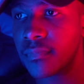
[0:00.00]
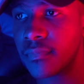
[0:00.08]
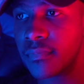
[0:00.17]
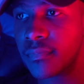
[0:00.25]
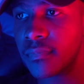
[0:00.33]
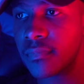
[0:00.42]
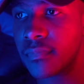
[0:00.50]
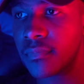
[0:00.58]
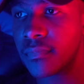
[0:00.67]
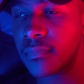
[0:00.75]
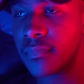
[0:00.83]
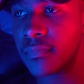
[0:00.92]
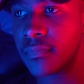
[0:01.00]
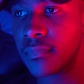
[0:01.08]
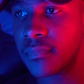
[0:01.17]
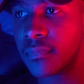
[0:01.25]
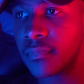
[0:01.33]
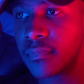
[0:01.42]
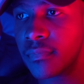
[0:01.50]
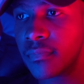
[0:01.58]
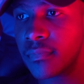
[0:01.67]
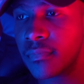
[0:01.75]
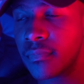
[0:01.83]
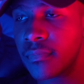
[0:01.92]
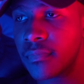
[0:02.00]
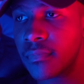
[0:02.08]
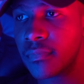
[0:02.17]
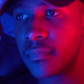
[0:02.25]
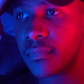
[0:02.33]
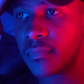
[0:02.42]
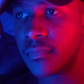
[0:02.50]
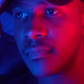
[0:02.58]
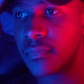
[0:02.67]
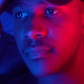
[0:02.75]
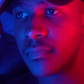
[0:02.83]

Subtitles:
This person isn't speaking.